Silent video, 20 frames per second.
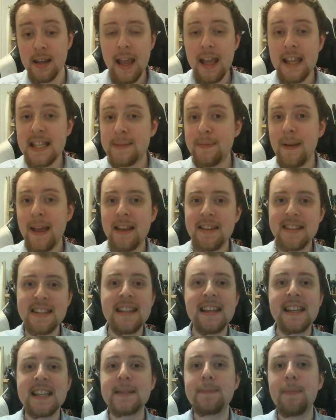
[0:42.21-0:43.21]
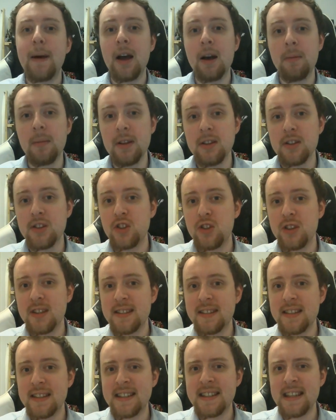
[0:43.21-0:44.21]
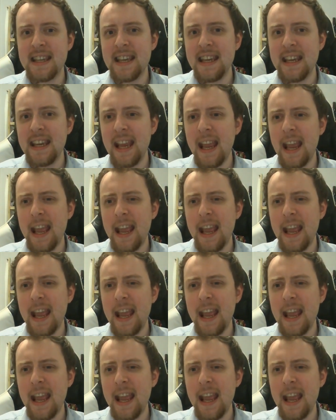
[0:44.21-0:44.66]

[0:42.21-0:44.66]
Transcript: It's there as an experiment, just to see